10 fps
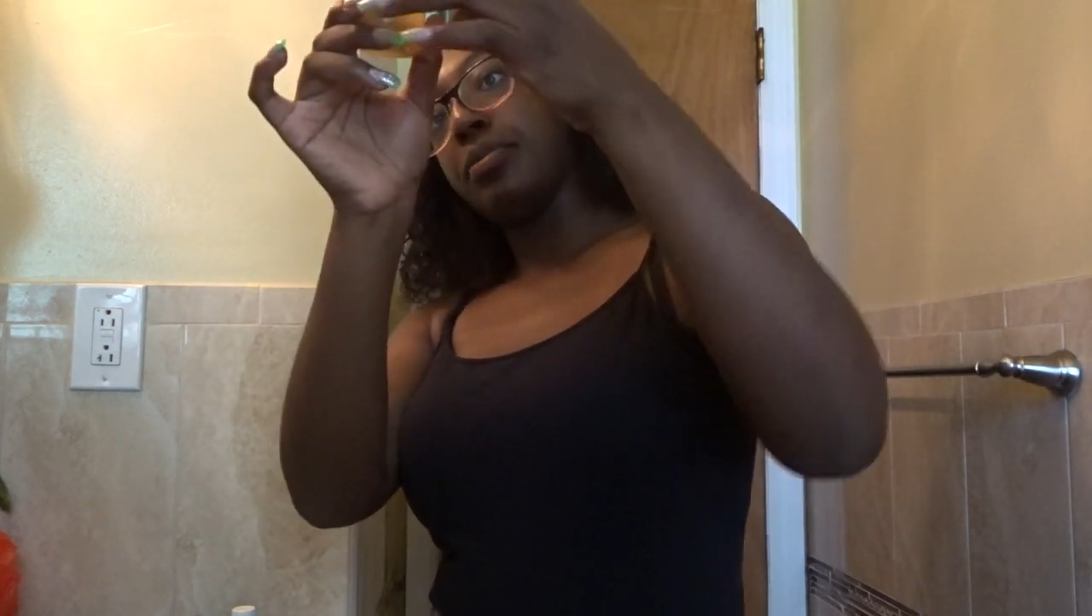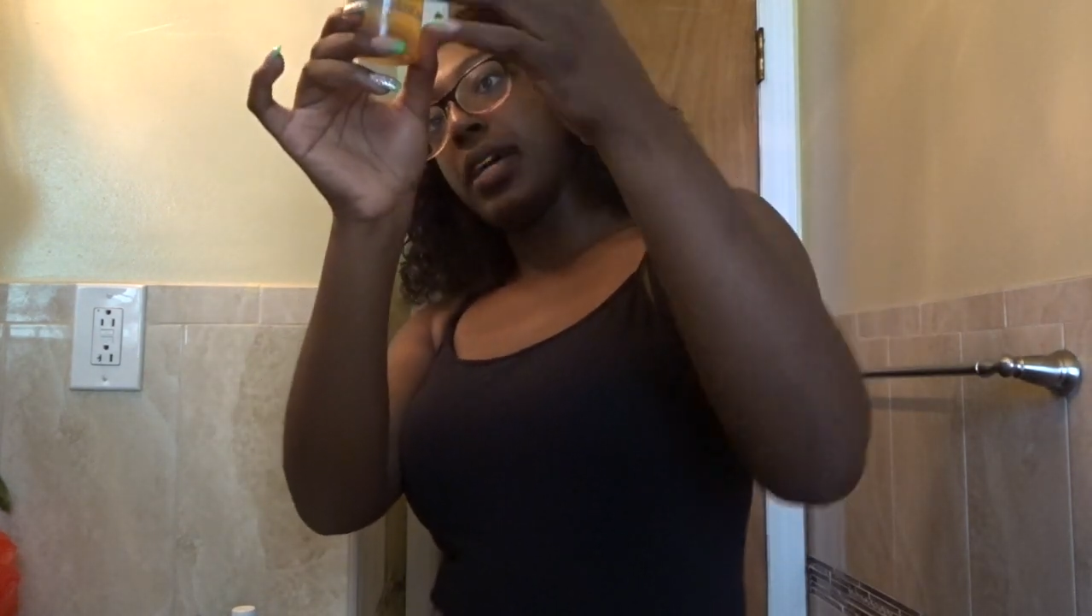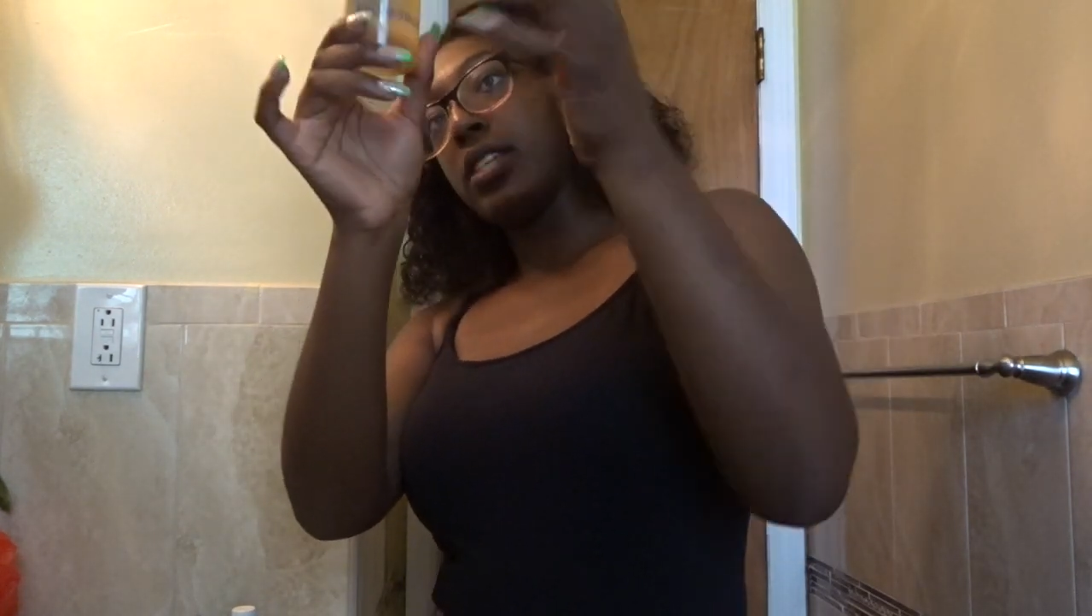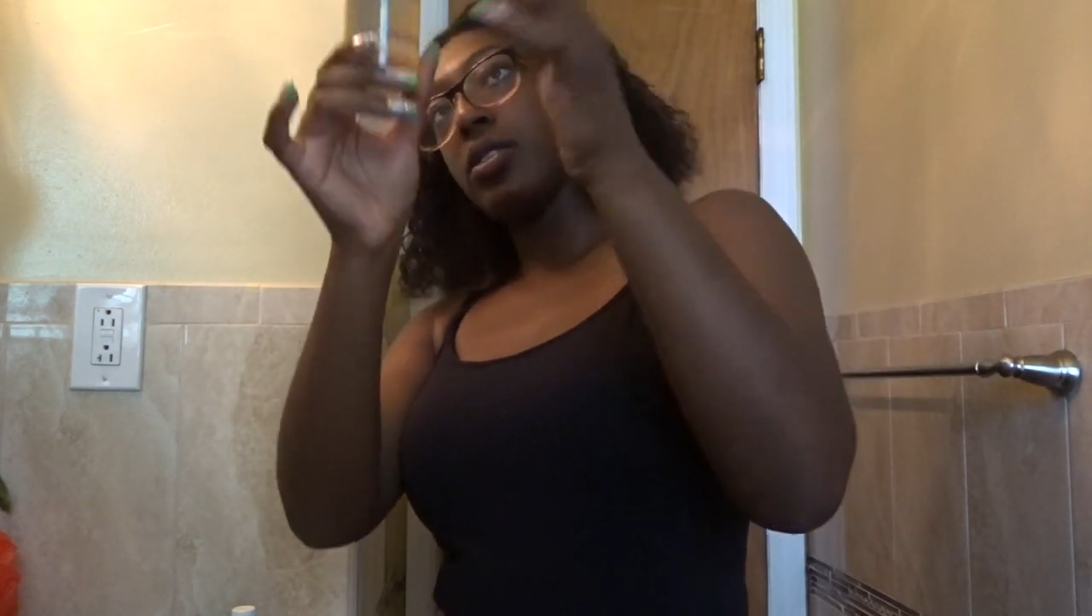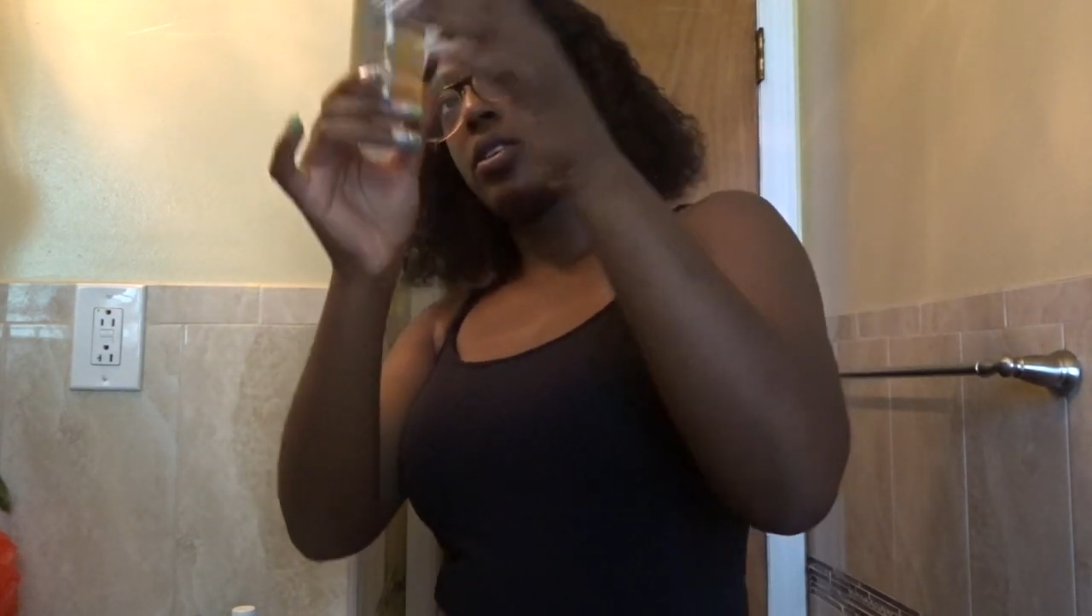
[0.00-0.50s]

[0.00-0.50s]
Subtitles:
base